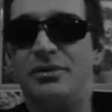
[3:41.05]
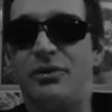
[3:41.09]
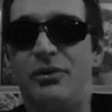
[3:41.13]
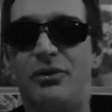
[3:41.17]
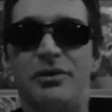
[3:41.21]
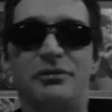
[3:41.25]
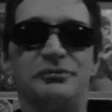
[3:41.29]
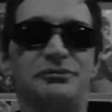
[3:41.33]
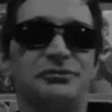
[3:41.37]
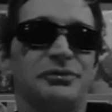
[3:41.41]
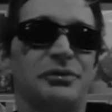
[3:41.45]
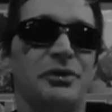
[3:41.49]

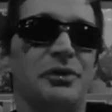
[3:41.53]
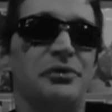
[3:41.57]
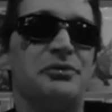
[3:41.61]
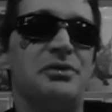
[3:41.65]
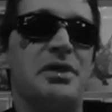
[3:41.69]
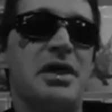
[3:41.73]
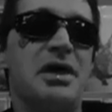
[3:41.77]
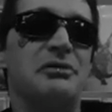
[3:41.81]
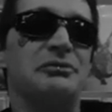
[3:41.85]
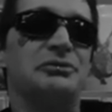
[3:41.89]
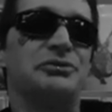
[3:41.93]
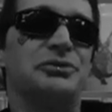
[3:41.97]
or I've
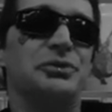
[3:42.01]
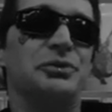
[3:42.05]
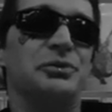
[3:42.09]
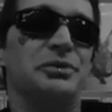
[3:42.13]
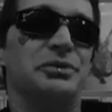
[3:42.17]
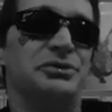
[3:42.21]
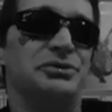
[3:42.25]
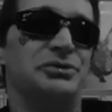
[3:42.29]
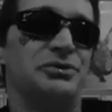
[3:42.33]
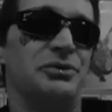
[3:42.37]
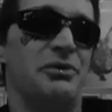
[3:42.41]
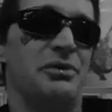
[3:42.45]
slowed down to
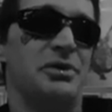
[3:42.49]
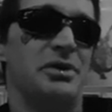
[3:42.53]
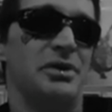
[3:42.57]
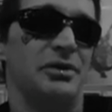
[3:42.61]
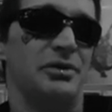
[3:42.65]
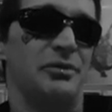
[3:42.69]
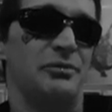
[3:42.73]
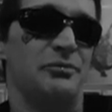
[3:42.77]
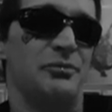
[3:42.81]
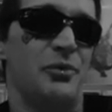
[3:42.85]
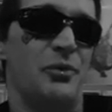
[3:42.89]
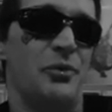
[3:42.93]
enjoy it a
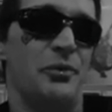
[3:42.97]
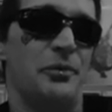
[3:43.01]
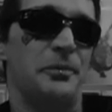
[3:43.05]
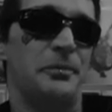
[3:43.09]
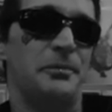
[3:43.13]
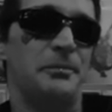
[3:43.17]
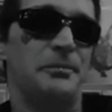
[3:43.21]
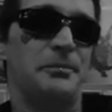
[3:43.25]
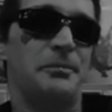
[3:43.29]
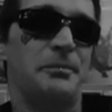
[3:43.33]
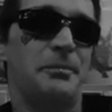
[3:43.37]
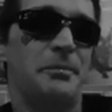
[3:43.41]
little more,
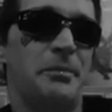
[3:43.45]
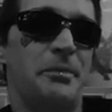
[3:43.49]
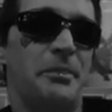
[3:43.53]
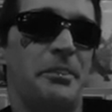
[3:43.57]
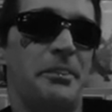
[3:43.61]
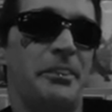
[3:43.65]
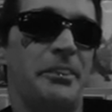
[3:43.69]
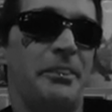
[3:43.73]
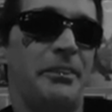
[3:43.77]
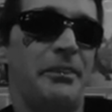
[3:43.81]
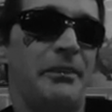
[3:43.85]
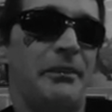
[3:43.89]

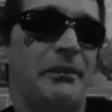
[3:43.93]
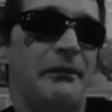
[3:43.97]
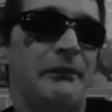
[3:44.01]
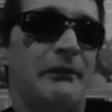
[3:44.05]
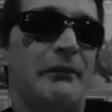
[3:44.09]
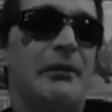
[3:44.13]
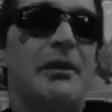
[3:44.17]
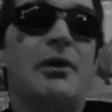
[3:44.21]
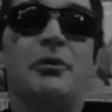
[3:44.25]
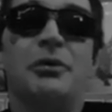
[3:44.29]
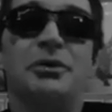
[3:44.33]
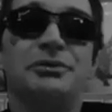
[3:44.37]

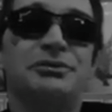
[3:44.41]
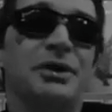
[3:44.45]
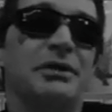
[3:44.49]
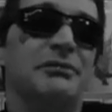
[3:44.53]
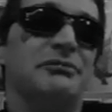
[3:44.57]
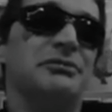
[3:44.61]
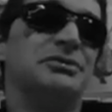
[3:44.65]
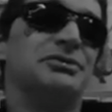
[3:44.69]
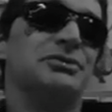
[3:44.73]
which I've